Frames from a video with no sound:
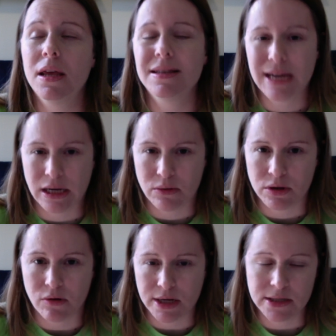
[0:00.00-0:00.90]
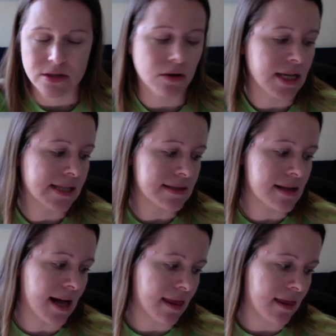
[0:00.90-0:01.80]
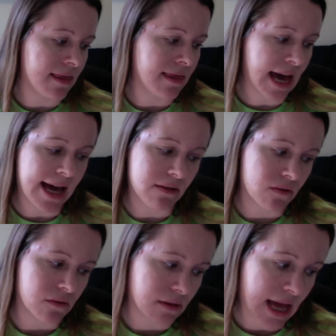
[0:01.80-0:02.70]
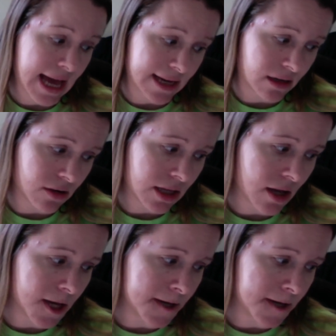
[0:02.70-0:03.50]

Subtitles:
Take it with a grain of salt. It's not that accurate.